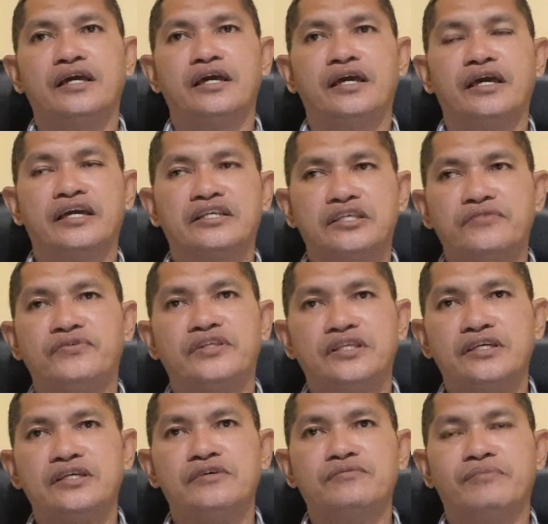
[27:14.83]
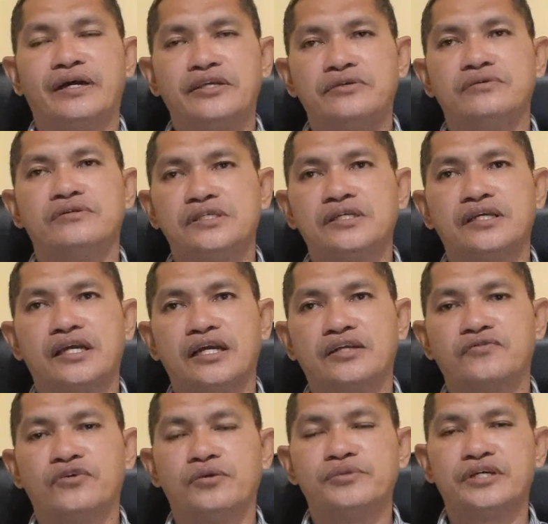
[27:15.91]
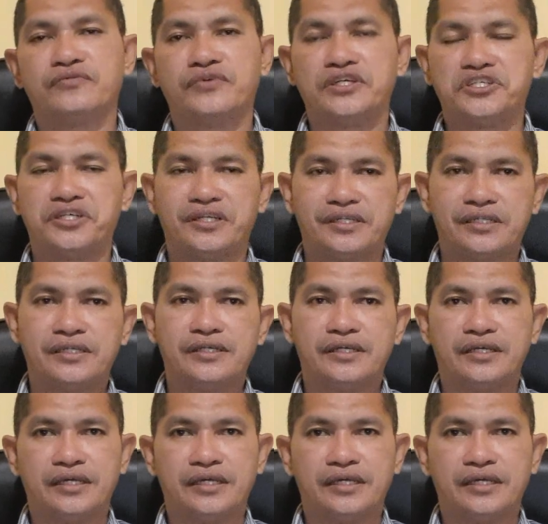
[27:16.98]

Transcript: activity by using observation